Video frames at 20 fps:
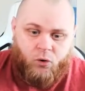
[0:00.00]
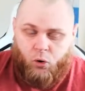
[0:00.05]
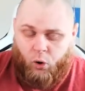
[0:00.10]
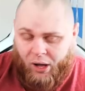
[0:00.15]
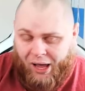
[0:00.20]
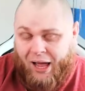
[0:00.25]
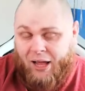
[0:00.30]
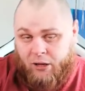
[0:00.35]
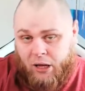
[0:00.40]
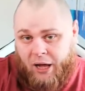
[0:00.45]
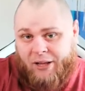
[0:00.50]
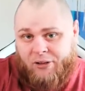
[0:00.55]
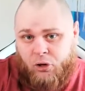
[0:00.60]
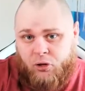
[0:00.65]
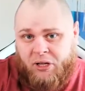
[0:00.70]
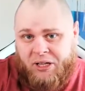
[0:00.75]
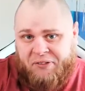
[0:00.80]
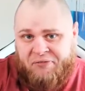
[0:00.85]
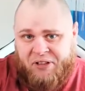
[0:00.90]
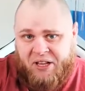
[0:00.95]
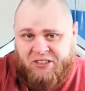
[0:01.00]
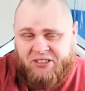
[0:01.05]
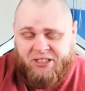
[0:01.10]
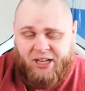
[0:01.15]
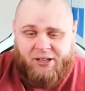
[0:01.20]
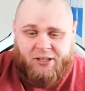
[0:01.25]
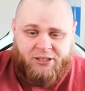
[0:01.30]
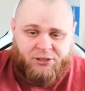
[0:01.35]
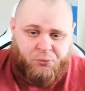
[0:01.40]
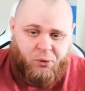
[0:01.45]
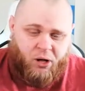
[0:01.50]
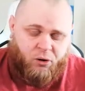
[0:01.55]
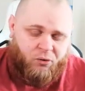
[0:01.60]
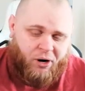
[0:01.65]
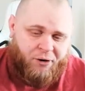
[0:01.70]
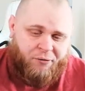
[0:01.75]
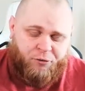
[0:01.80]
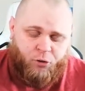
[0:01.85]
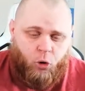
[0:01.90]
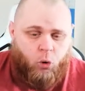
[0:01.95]
and on the left-hand side as well, right
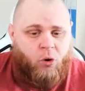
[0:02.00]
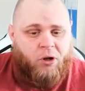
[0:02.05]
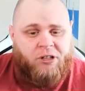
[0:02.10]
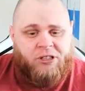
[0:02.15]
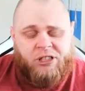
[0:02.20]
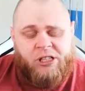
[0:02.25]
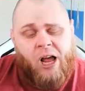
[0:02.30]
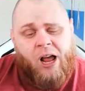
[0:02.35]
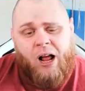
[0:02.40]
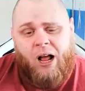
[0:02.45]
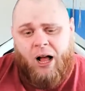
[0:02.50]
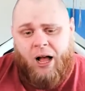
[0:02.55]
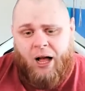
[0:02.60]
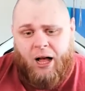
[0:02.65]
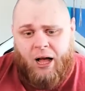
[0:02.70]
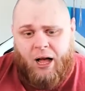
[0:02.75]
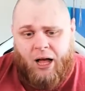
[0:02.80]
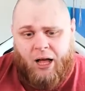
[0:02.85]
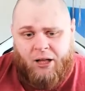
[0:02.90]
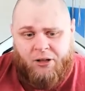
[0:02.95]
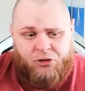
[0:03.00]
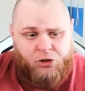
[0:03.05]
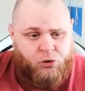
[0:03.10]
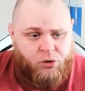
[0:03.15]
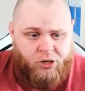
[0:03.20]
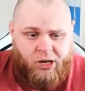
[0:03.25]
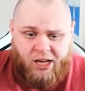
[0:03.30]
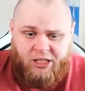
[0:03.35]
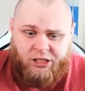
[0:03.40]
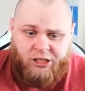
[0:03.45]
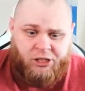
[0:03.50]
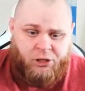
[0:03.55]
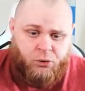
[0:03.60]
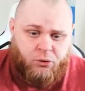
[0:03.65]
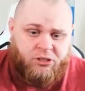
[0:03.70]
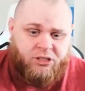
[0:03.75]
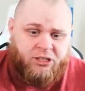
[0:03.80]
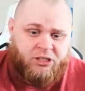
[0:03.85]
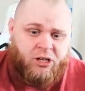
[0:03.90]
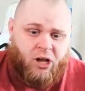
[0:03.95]
forwards. You could actually use
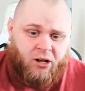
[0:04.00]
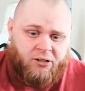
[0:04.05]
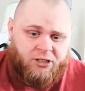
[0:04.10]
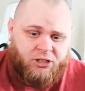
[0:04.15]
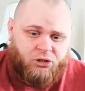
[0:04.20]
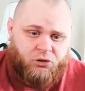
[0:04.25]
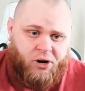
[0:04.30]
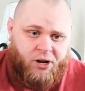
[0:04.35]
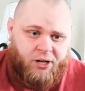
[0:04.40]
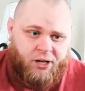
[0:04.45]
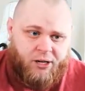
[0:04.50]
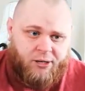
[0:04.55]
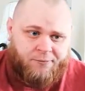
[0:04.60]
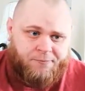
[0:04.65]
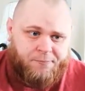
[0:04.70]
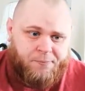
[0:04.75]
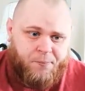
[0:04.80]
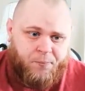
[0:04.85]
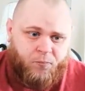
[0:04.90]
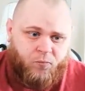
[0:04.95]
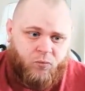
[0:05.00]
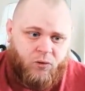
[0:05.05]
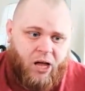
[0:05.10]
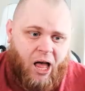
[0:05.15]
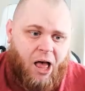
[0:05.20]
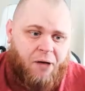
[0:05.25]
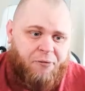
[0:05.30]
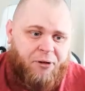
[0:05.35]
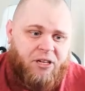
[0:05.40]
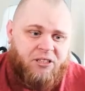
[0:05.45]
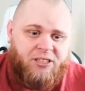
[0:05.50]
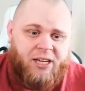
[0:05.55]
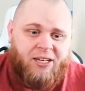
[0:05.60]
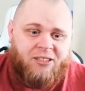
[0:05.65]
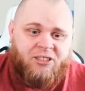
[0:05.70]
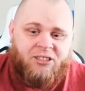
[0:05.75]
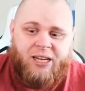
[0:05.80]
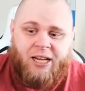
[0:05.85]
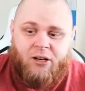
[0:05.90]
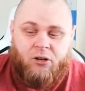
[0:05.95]
this card striker. I think it's like a
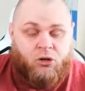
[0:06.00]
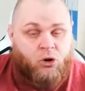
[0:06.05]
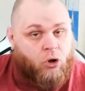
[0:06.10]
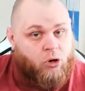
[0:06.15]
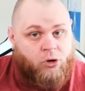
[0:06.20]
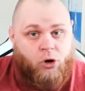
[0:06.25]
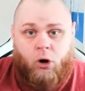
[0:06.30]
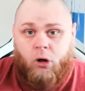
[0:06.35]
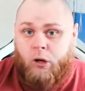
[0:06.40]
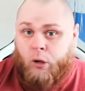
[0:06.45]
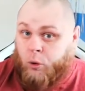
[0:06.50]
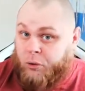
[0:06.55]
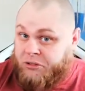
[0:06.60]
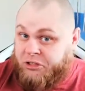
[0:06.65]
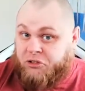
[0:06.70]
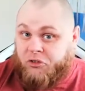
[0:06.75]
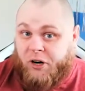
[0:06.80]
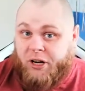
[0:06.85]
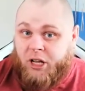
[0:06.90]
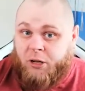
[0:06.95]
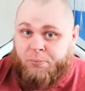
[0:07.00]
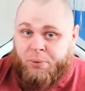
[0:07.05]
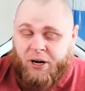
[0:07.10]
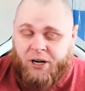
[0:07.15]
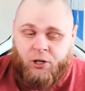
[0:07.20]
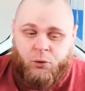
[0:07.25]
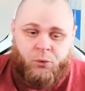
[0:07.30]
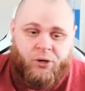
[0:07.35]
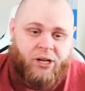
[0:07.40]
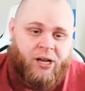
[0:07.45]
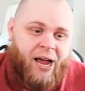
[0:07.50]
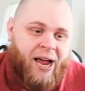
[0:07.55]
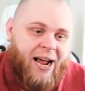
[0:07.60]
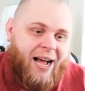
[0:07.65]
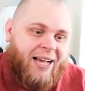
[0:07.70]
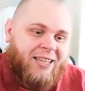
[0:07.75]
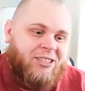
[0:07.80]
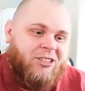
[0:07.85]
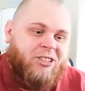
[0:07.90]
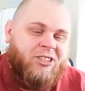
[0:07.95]
second, not a lone striker, by the way,
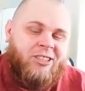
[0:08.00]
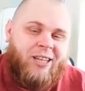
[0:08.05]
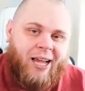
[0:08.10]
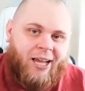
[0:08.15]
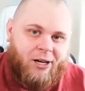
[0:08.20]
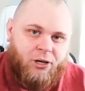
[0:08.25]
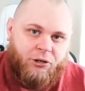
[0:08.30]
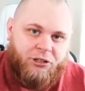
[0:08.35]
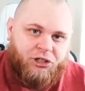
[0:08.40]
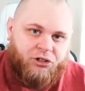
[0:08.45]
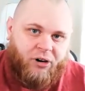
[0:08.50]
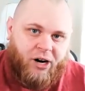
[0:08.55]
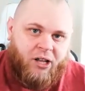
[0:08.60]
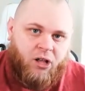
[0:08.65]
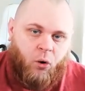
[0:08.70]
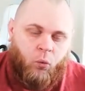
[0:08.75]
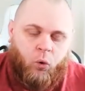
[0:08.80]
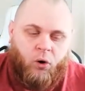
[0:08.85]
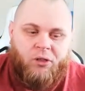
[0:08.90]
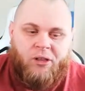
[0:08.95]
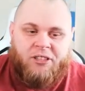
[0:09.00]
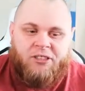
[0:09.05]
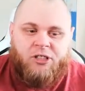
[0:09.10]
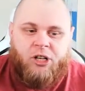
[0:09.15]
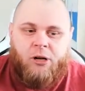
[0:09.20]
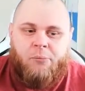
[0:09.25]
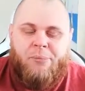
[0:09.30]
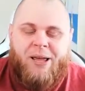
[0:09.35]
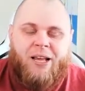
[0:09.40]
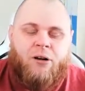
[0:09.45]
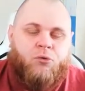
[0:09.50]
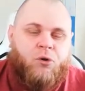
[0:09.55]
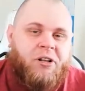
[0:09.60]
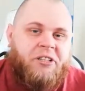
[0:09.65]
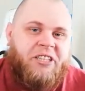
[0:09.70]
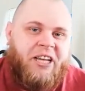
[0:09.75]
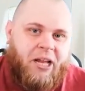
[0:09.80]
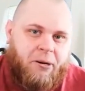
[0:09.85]
as a secondary striker, one that's going to make runs in